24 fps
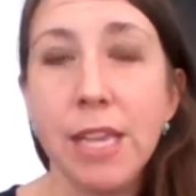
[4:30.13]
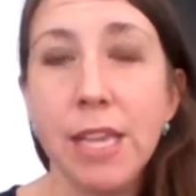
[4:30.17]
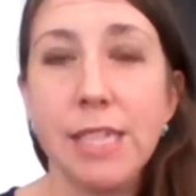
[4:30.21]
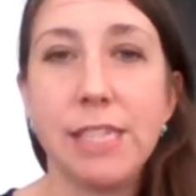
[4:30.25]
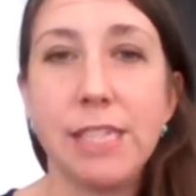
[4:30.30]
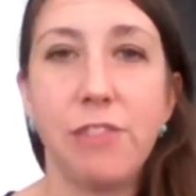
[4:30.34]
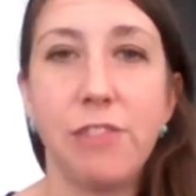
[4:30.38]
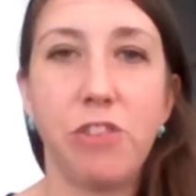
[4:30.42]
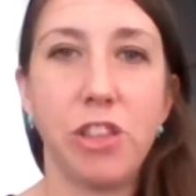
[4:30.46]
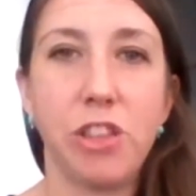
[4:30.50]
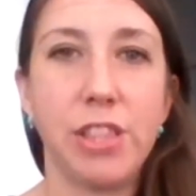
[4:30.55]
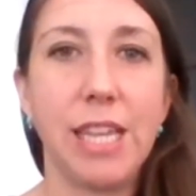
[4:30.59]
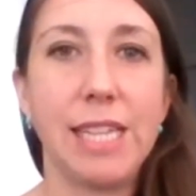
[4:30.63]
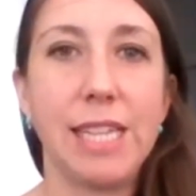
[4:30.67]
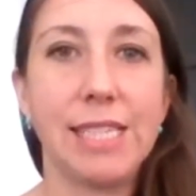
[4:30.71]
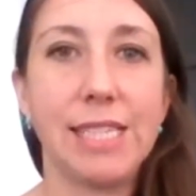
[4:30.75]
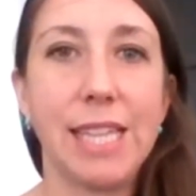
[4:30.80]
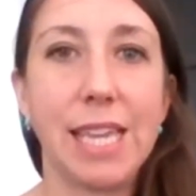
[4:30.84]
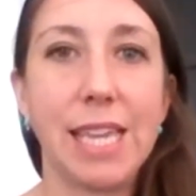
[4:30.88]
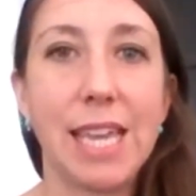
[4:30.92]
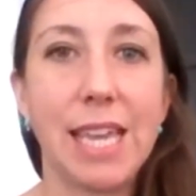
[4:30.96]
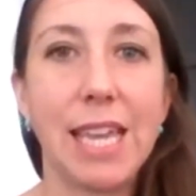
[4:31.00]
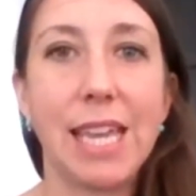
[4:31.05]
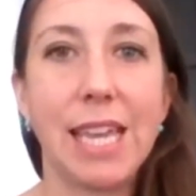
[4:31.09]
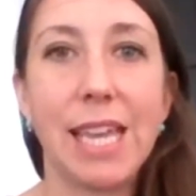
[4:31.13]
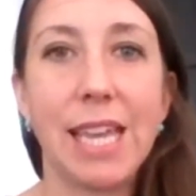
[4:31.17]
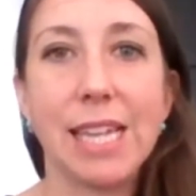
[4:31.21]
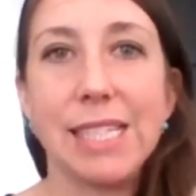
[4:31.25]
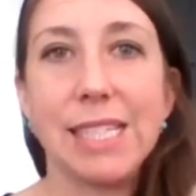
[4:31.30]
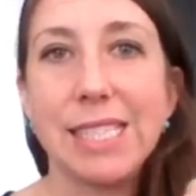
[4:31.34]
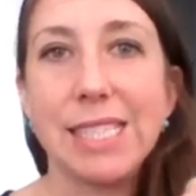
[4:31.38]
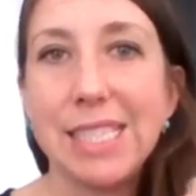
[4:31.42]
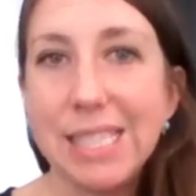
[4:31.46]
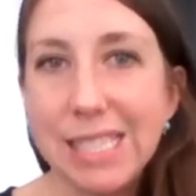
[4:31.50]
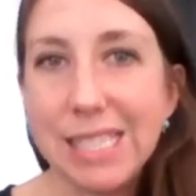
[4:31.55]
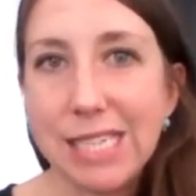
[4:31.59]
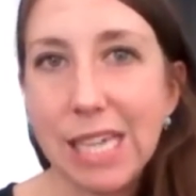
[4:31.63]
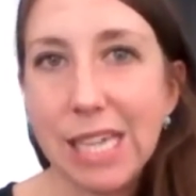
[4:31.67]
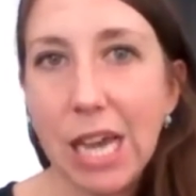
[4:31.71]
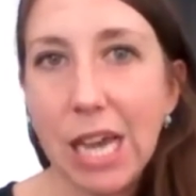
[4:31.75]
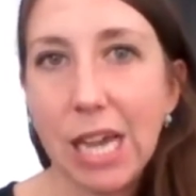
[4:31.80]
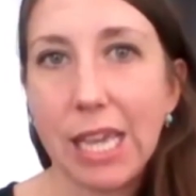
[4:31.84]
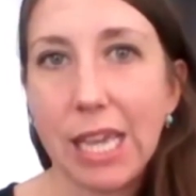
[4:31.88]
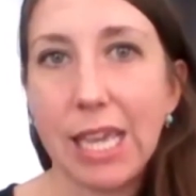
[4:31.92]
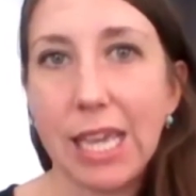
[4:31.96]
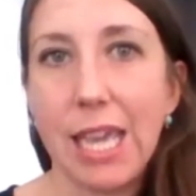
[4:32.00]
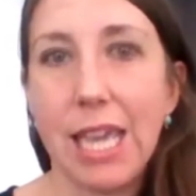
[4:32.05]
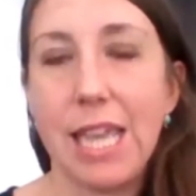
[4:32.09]
different things that can get
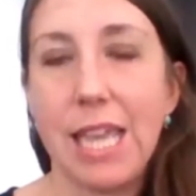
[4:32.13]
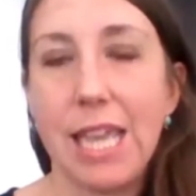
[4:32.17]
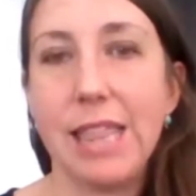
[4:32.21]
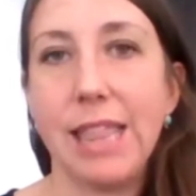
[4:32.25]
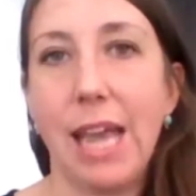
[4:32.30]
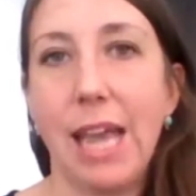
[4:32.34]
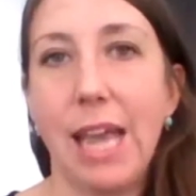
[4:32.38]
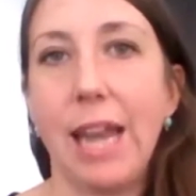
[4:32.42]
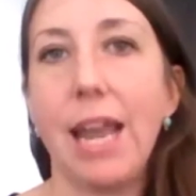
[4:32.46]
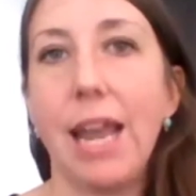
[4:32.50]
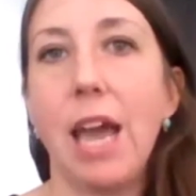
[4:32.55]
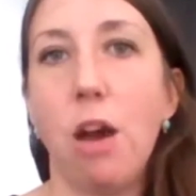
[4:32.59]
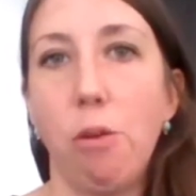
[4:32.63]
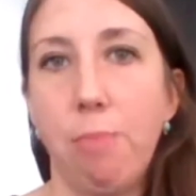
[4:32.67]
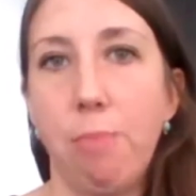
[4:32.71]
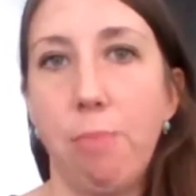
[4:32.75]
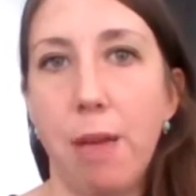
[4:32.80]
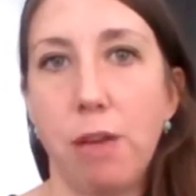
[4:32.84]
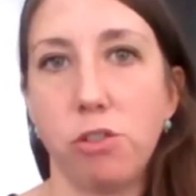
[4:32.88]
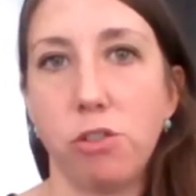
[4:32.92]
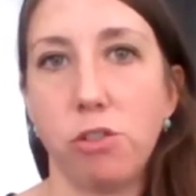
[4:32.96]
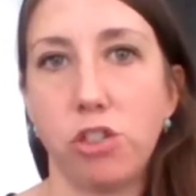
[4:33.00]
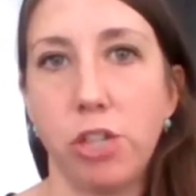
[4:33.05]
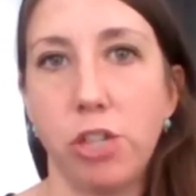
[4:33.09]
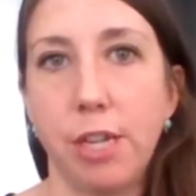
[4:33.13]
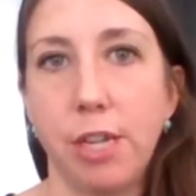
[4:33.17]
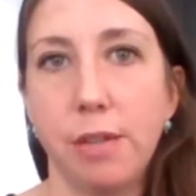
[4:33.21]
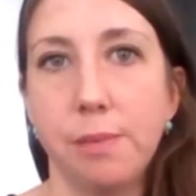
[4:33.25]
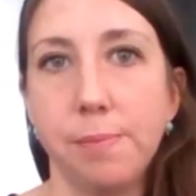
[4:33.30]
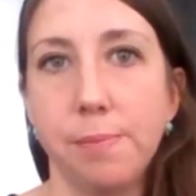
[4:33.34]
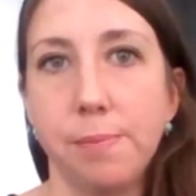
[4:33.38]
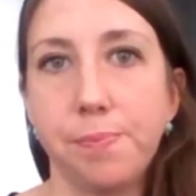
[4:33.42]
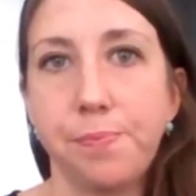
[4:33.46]
stuck in that outpouching.